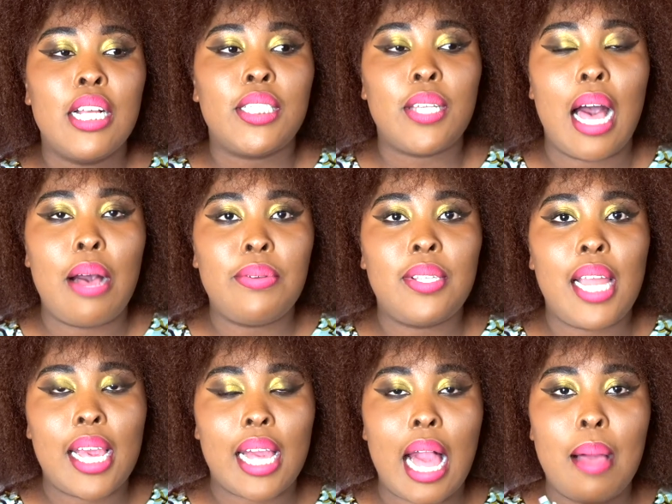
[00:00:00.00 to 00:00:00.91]
So I was
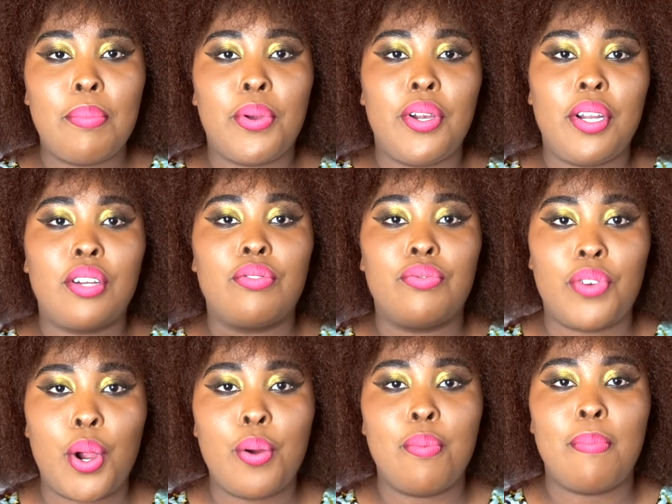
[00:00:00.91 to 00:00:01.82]
like, I'm gonna
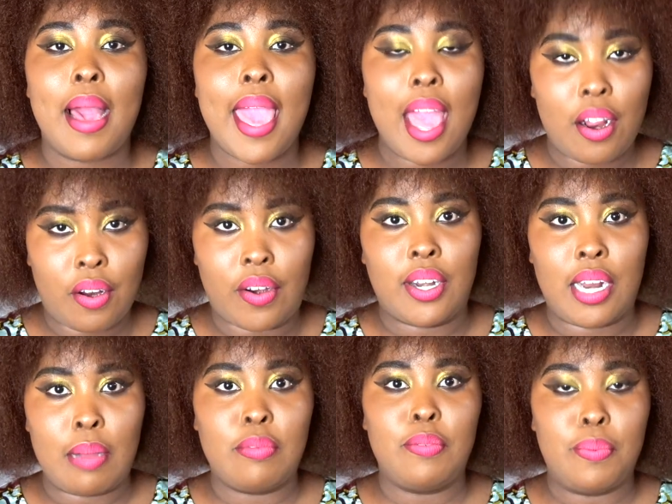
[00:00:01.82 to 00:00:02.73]
grow my
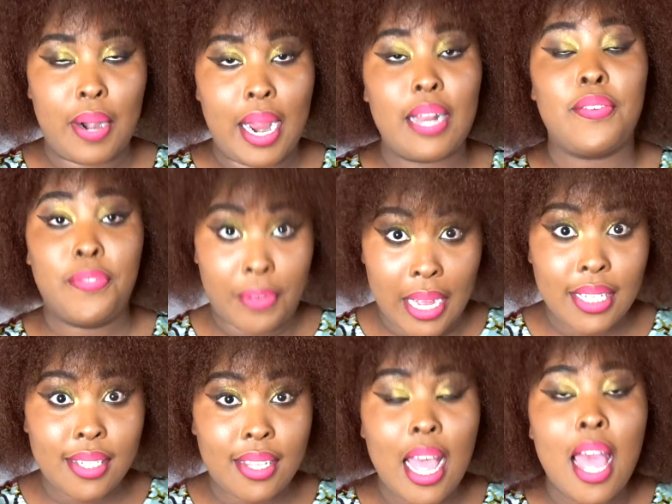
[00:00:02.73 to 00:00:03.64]
Ekranamu brand
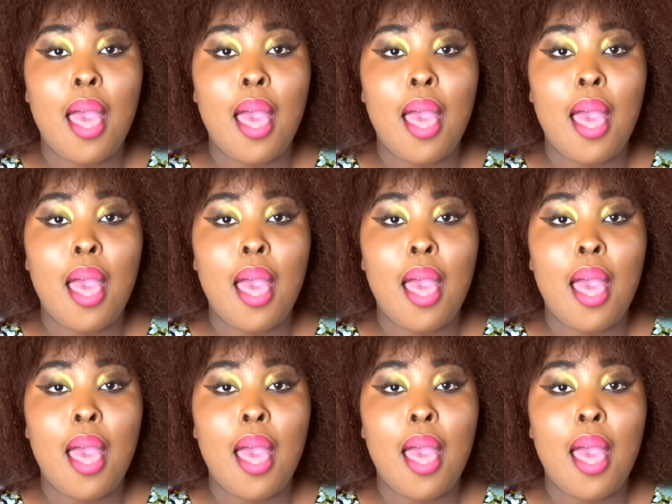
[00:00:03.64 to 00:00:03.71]
first